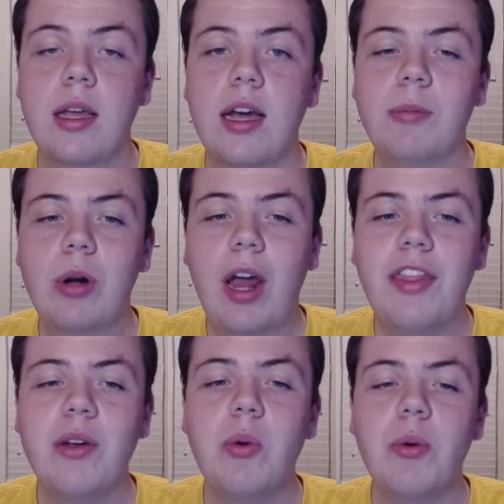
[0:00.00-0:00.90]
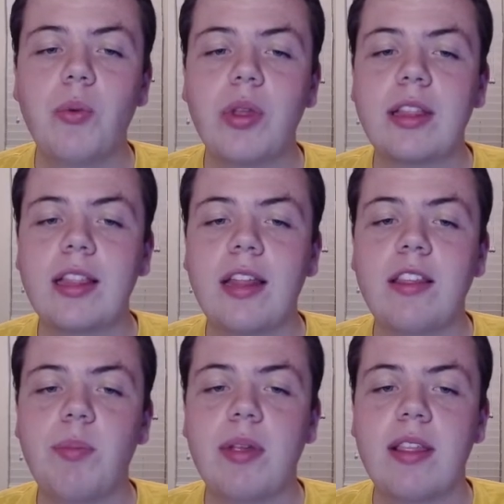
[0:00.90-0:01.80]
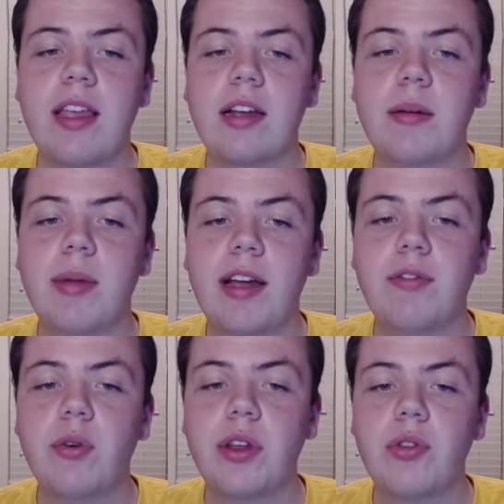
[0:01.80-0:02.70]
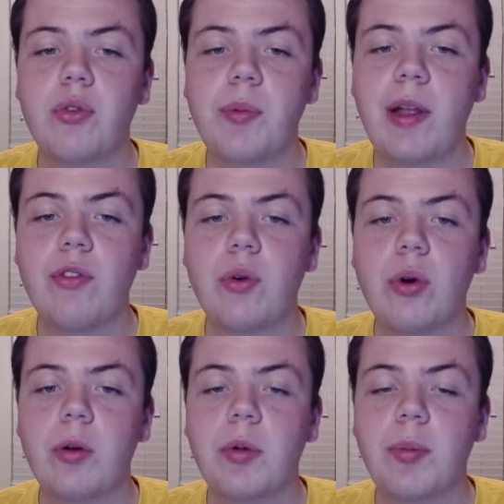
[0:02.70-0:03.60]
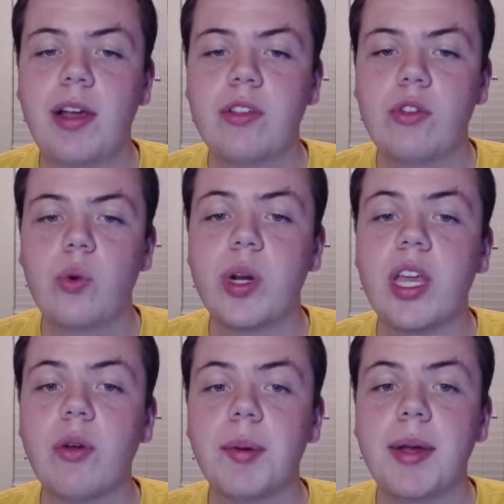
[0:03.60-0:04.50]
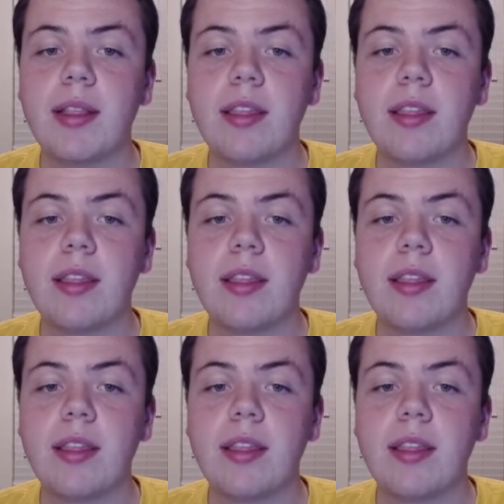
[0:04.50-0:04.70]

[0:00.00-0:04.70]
I um, mean, I think what really led this Penn State comeback, 43 rebounds for him, Nebraska 28 rebounds.